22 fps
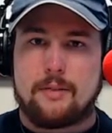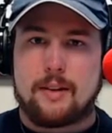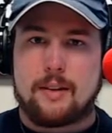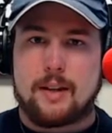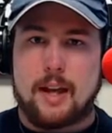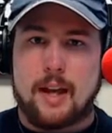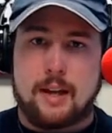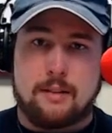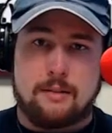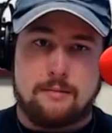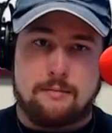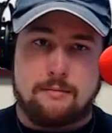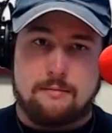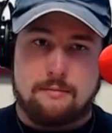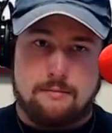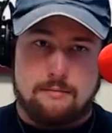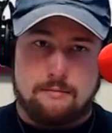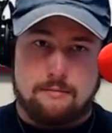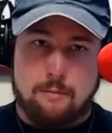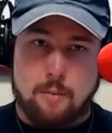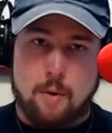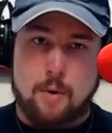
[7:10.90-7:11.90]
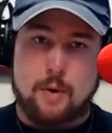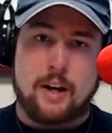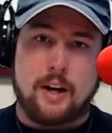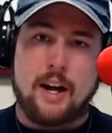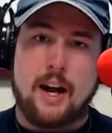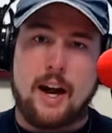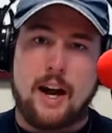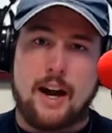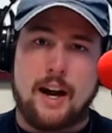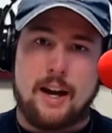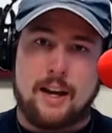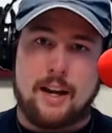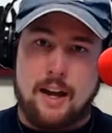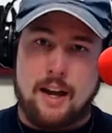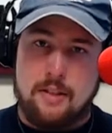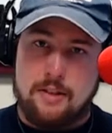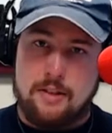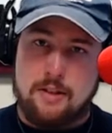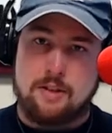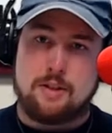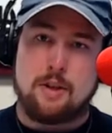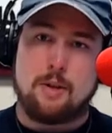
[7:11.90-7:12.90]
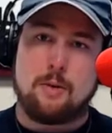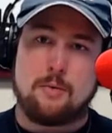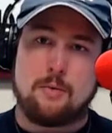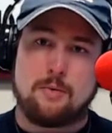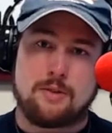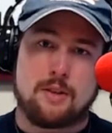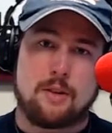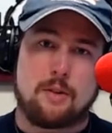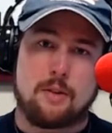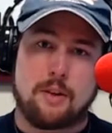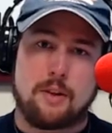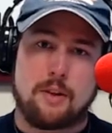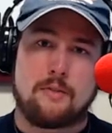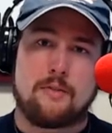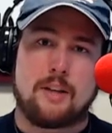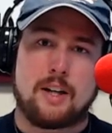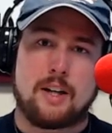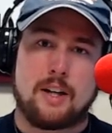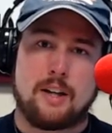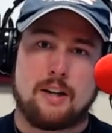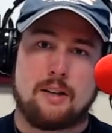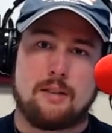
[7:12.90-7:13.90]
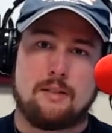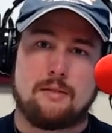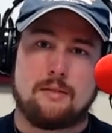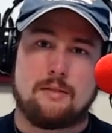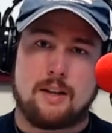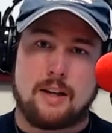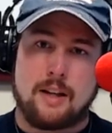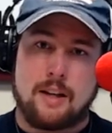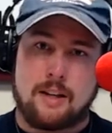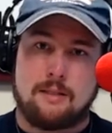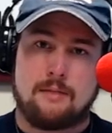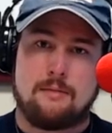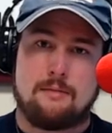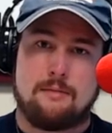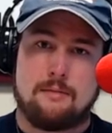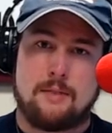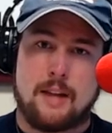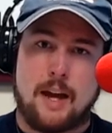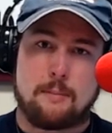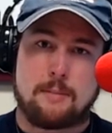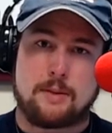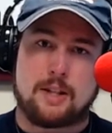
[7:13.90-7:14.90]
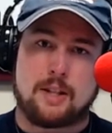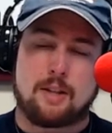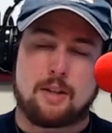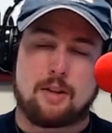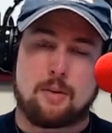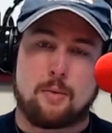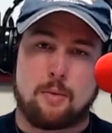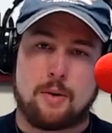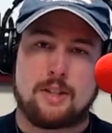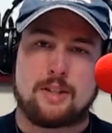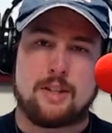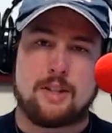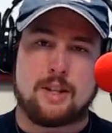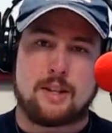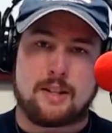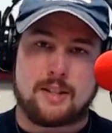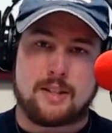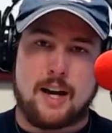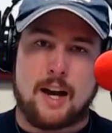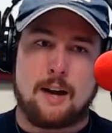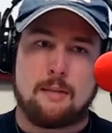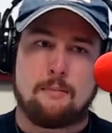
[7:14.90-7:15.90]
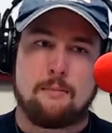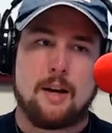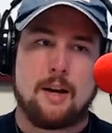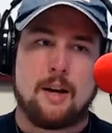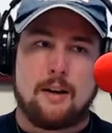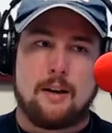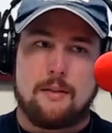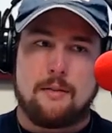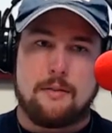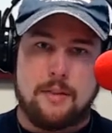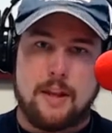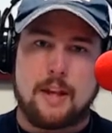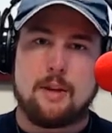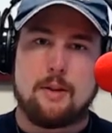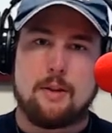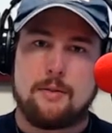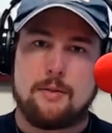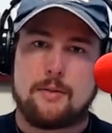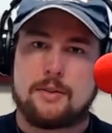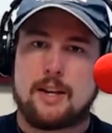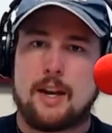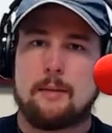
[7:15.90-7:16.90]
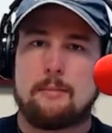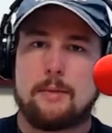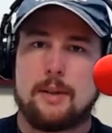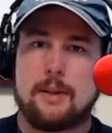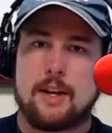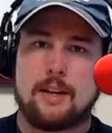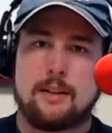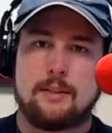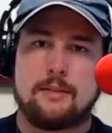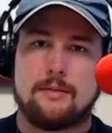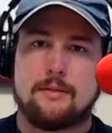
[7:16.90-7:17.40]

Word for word: And Mordecai and the Jews that are living in in that particular region at the time, they do the same thing.